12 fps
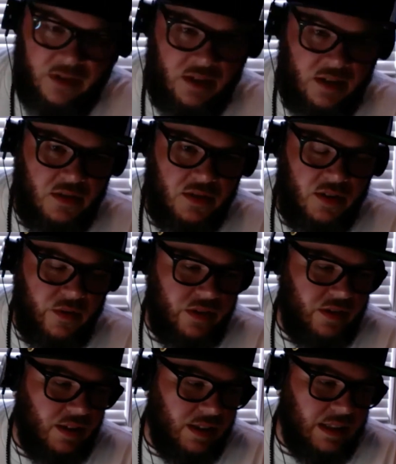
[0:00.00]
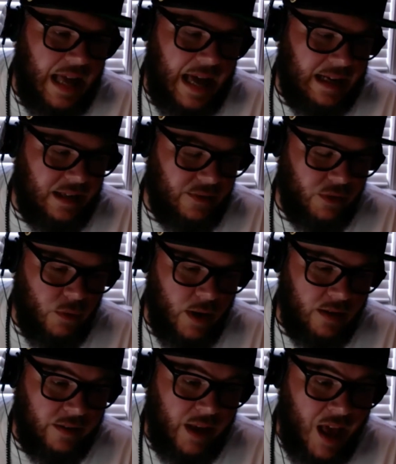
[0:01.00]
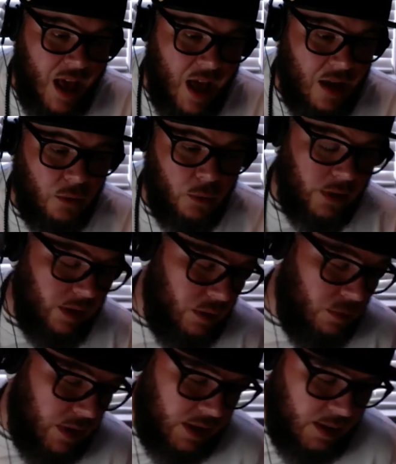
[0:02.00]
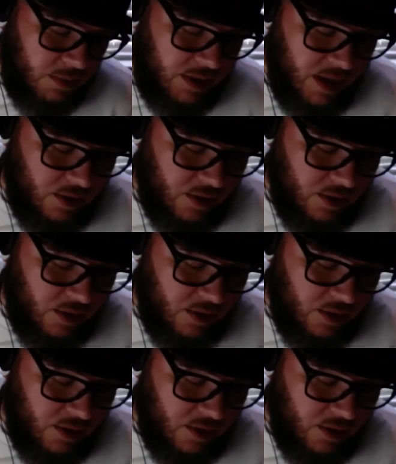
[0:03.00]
a disservice in a lot of different ways. And really, when it comes down